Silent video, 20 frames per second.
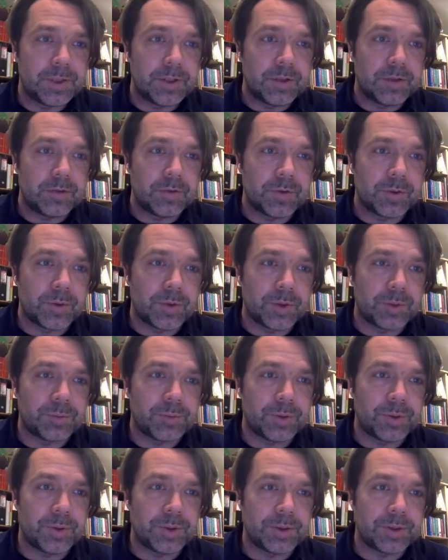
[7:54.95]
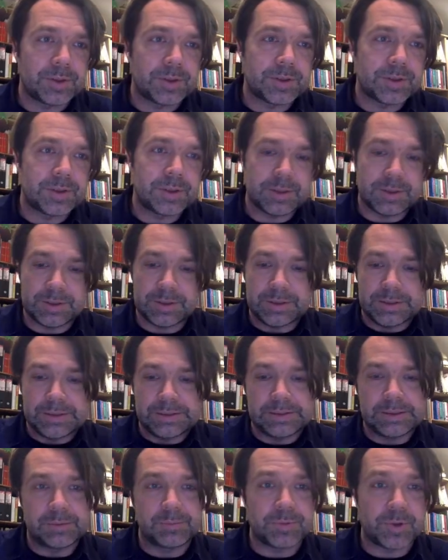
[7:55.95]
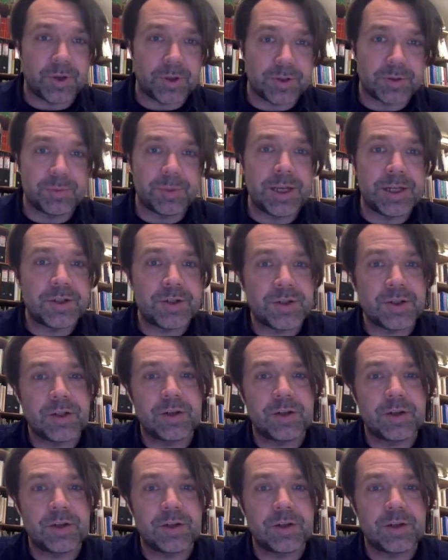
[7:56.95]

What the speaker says: floating point approximation